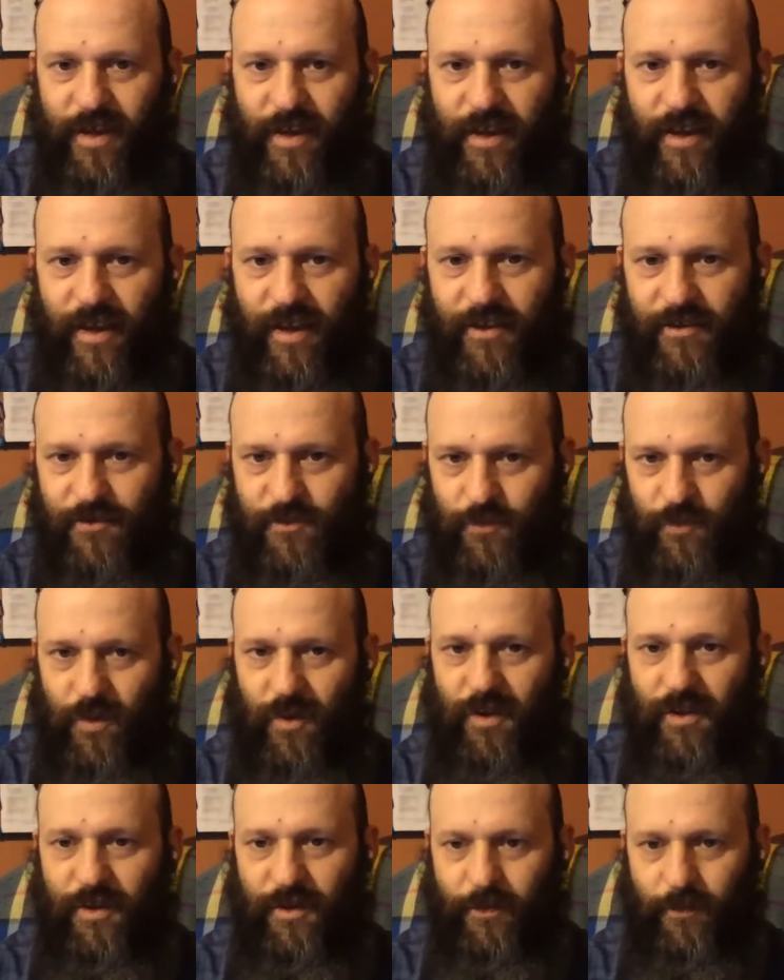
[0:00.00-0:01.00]
he's
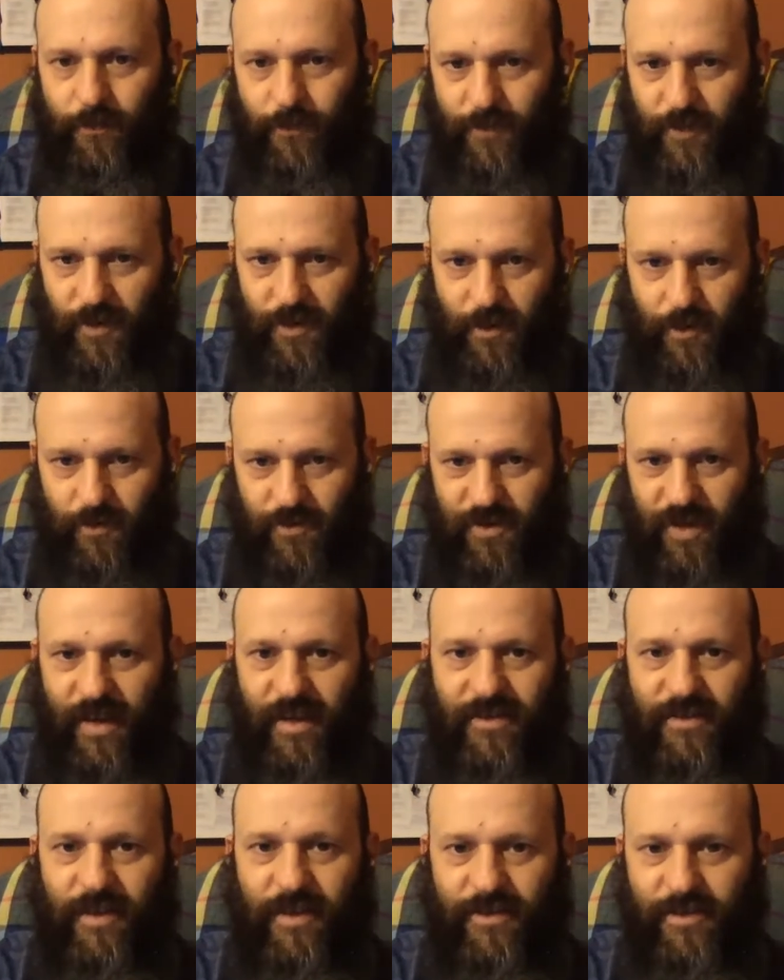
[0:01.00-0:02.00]
really
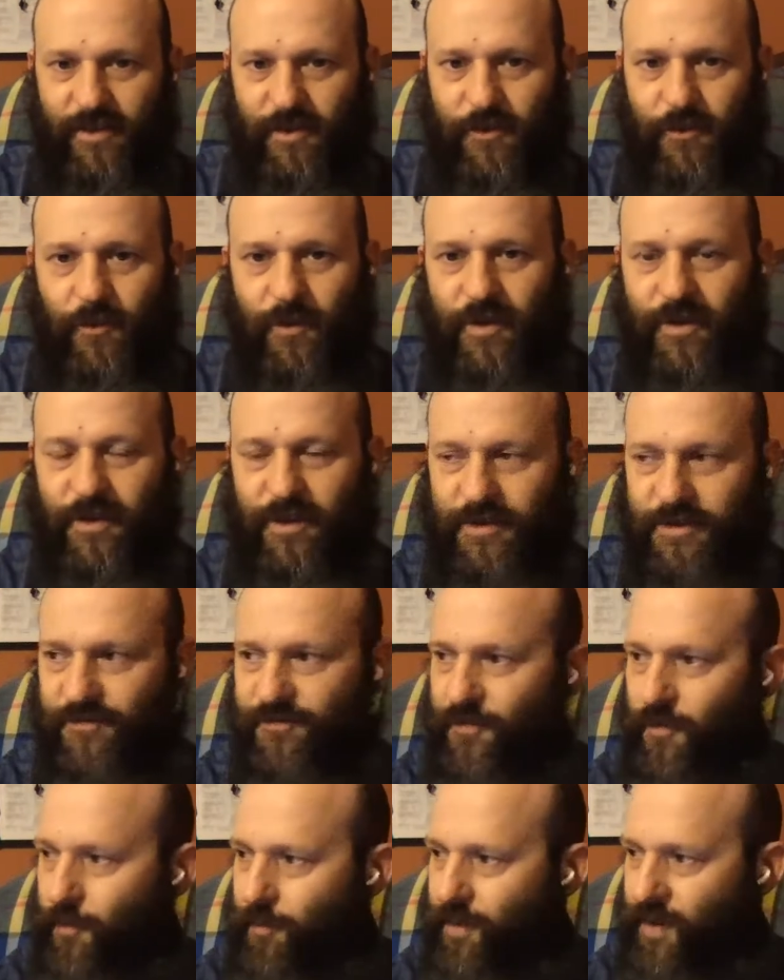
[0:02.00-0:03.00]
chastising the Corinthians
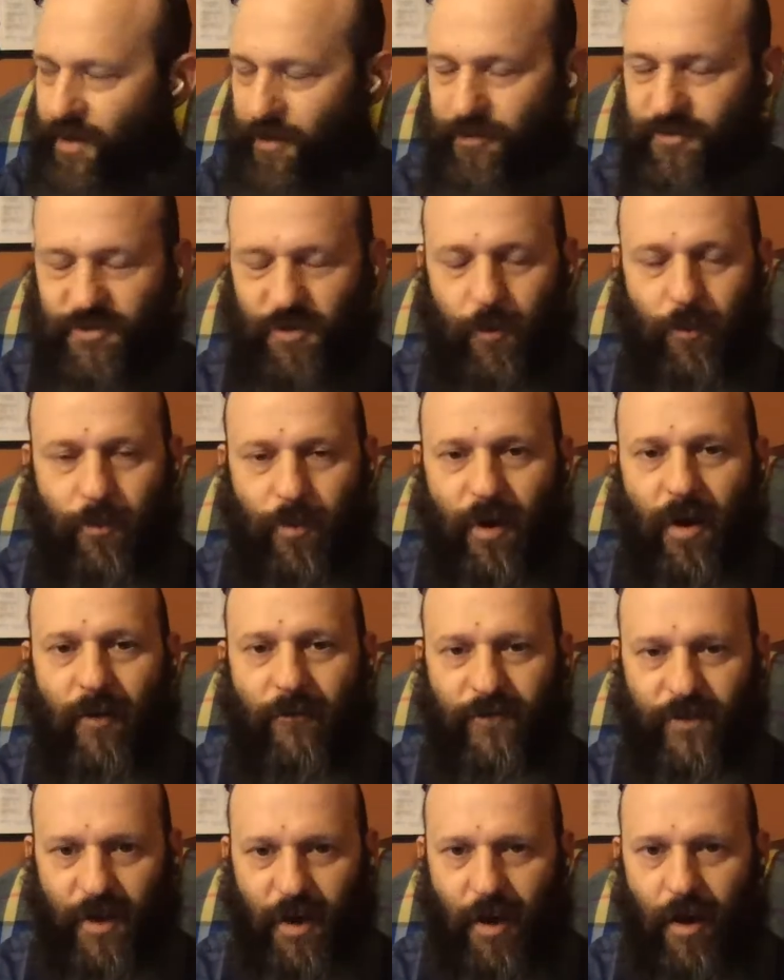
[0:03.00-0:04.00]
for being so
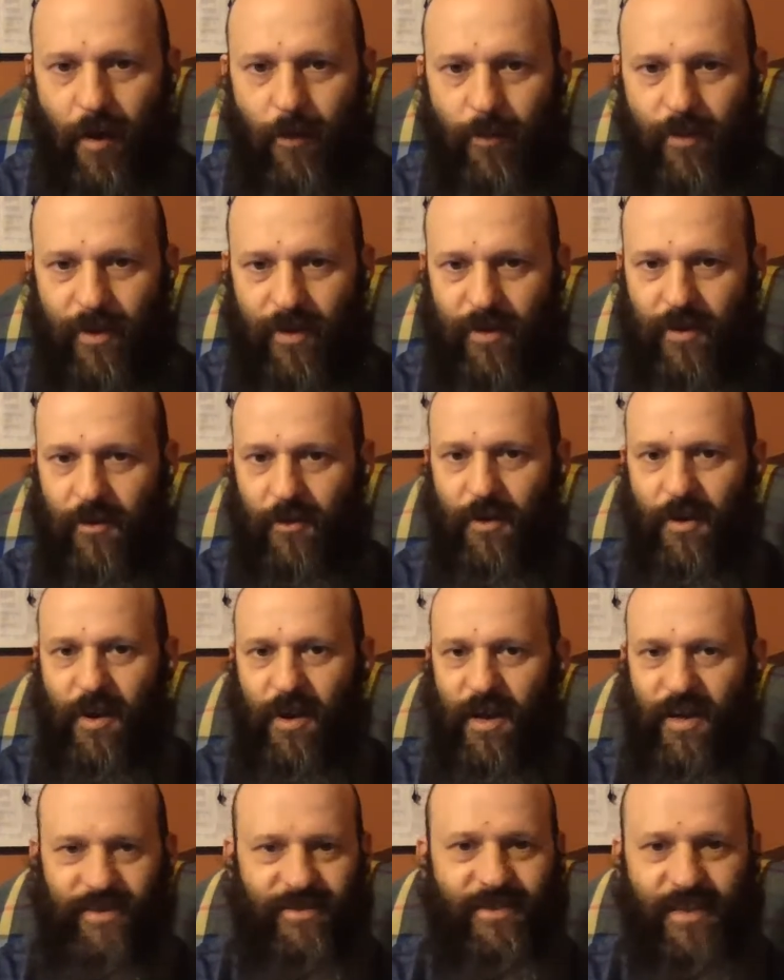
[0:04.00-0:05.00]
puffed up, and they're
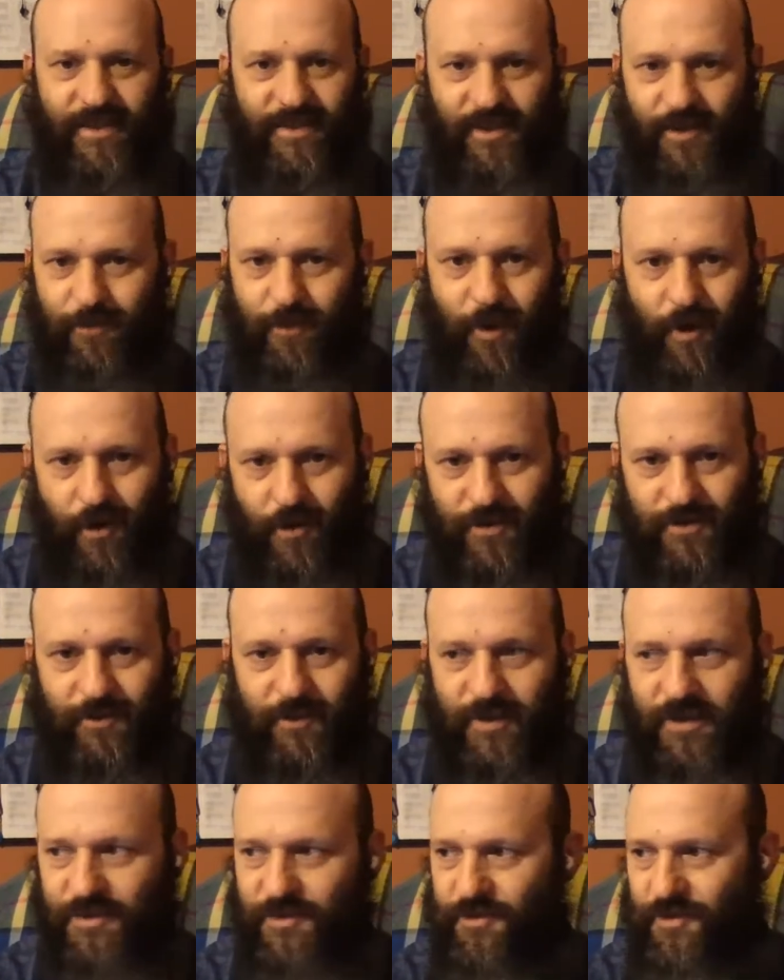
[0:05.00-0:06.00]
assessing Paul's
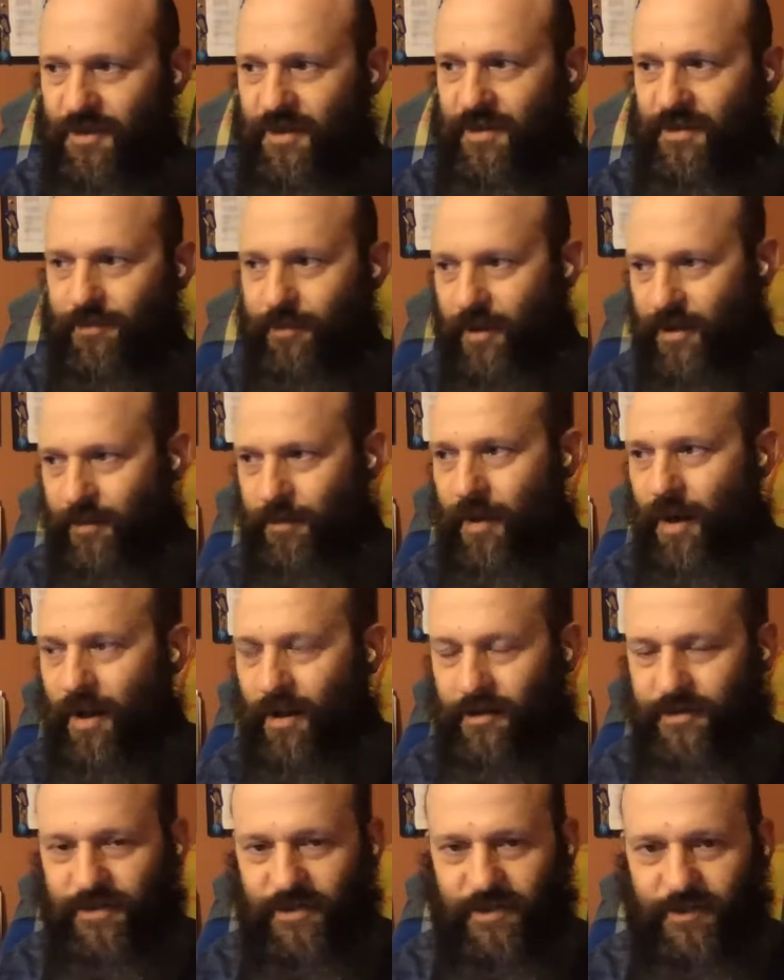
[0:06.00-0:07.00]
ministry,
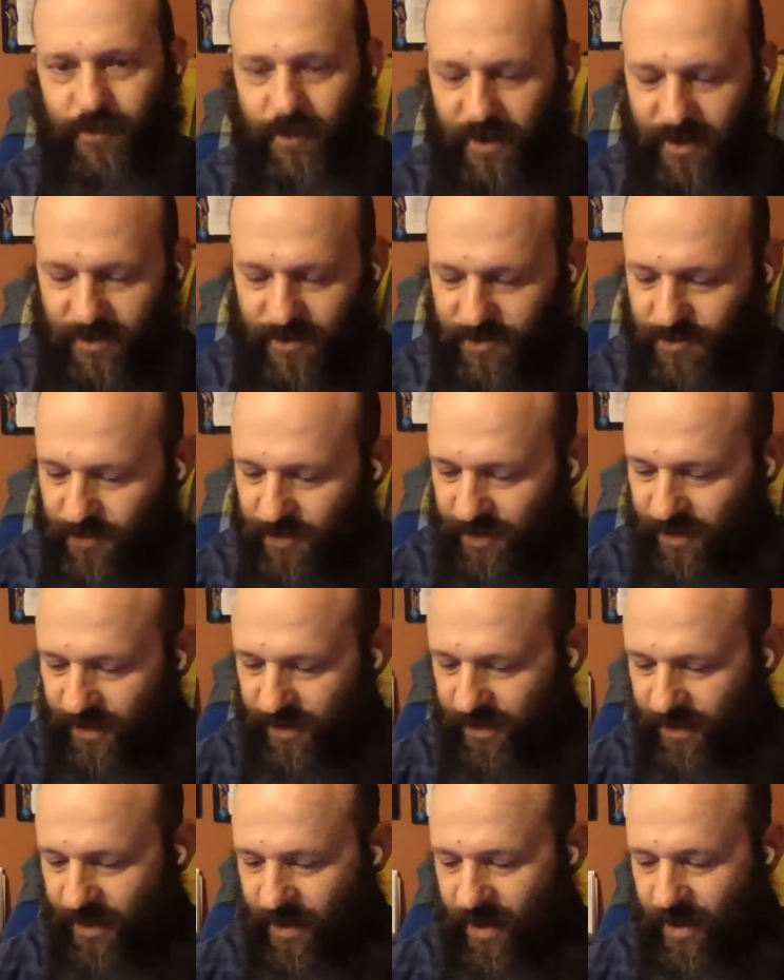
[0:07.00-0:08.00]
Apollos' ministry,
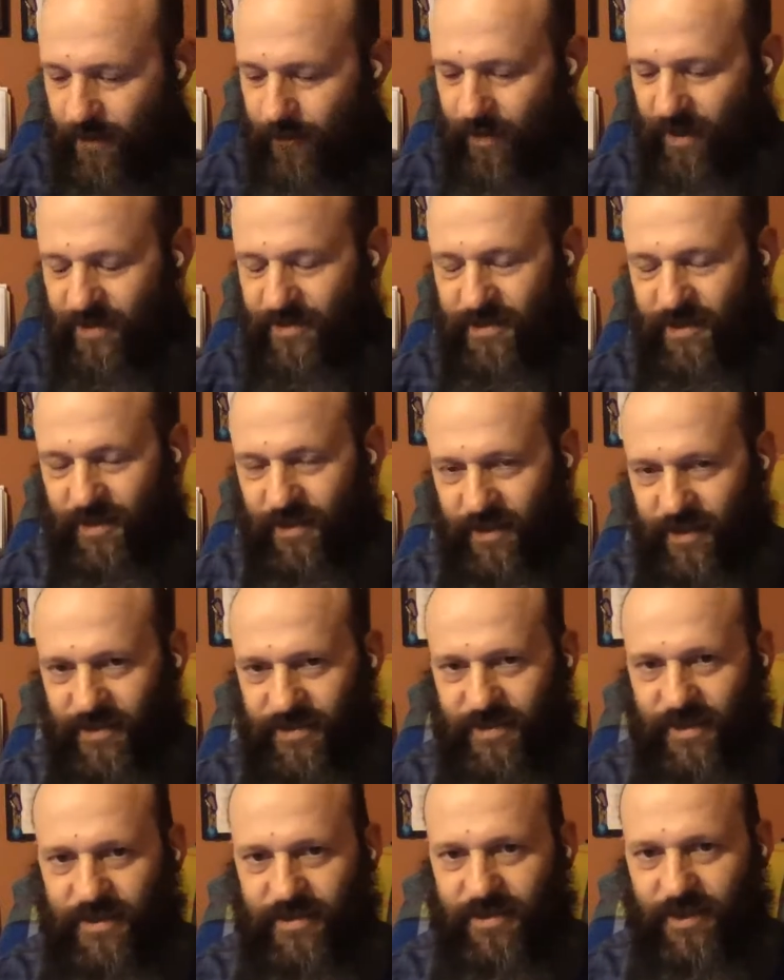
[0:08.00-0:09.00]
and basically he
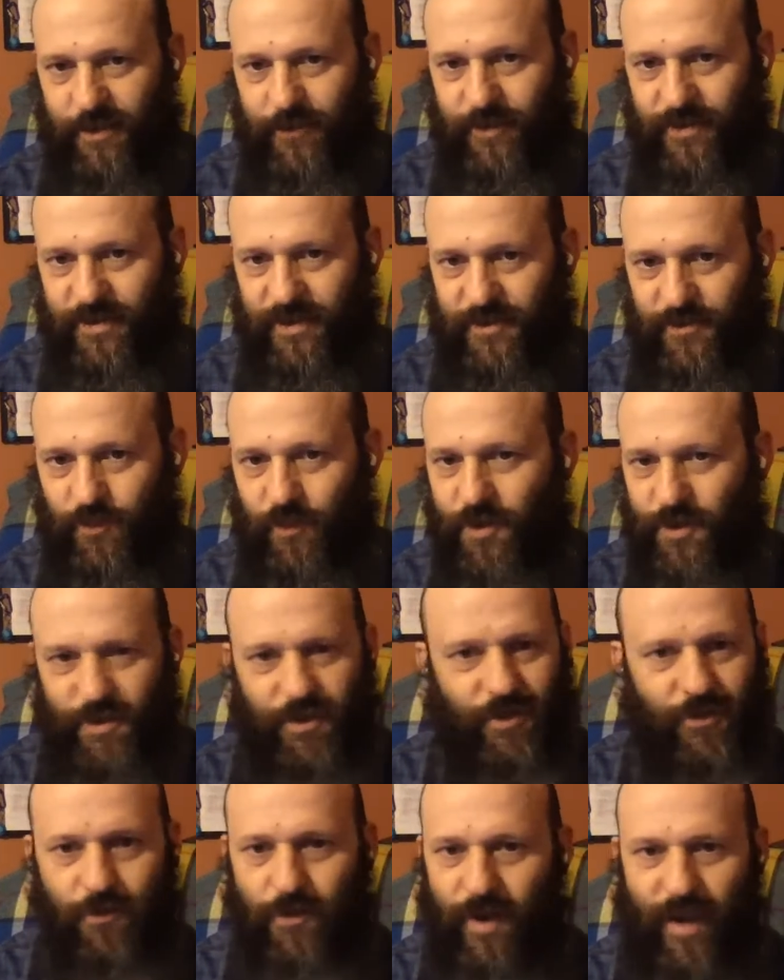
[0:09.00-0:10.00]
says to them, he says, what do
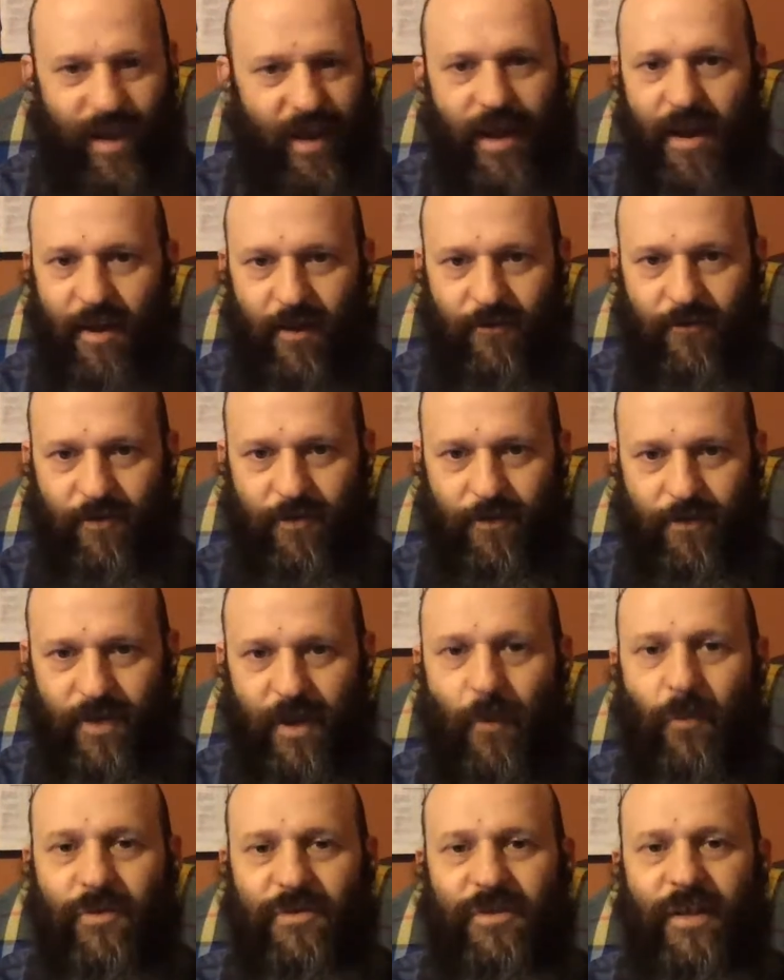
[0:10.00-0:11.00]
you have
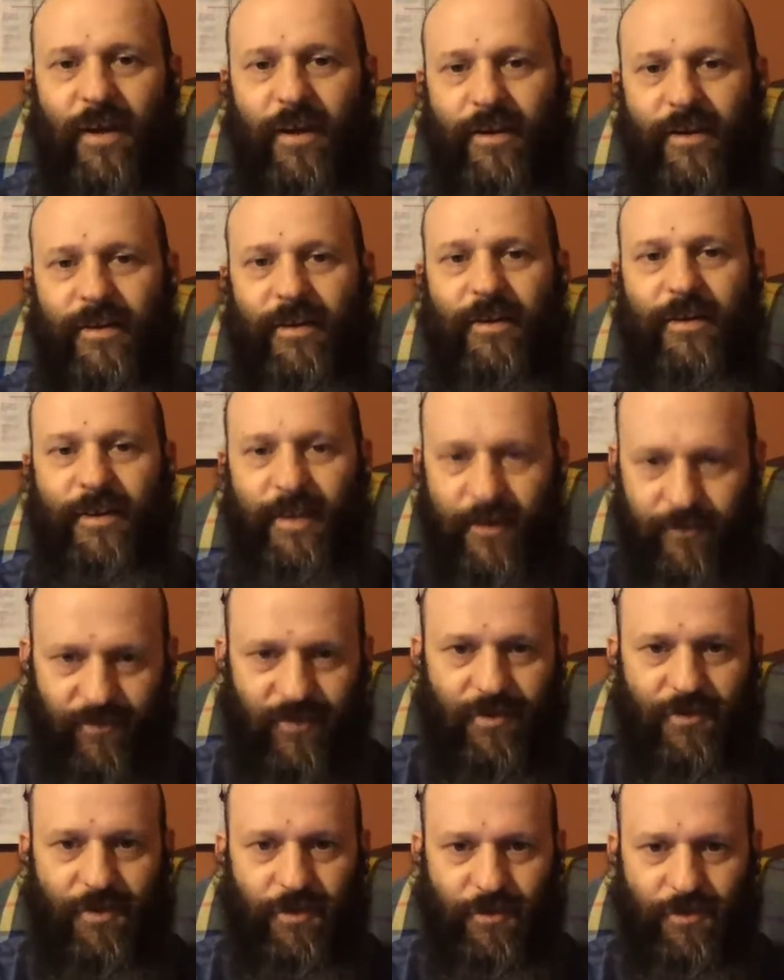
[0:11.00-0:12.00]
that was not
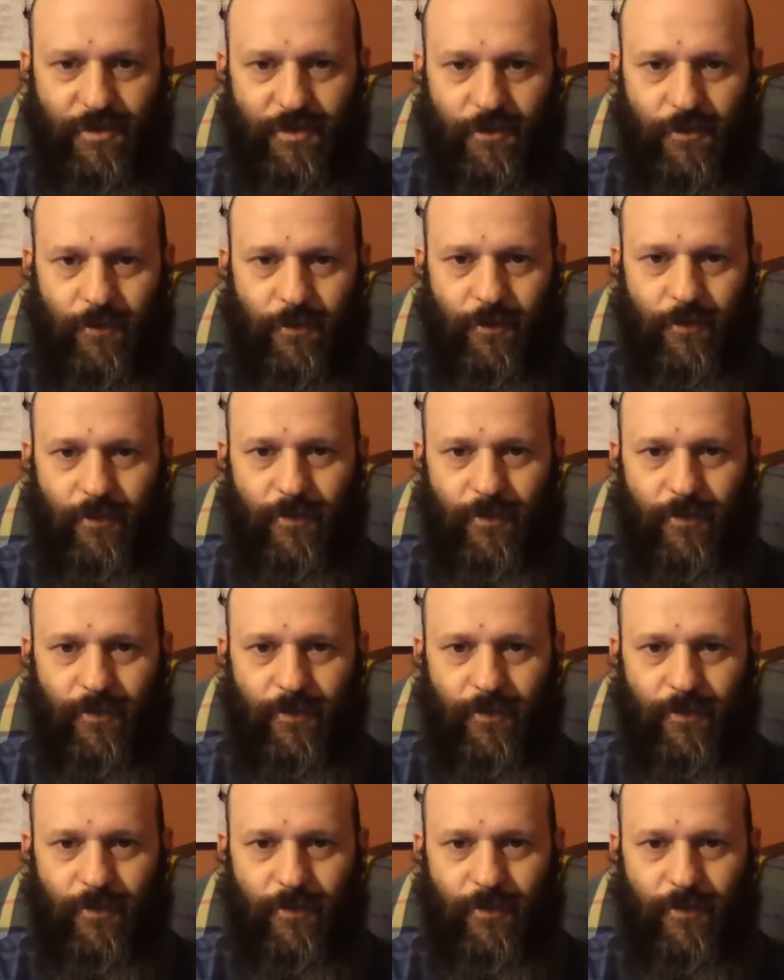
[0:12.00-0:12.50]
given to you?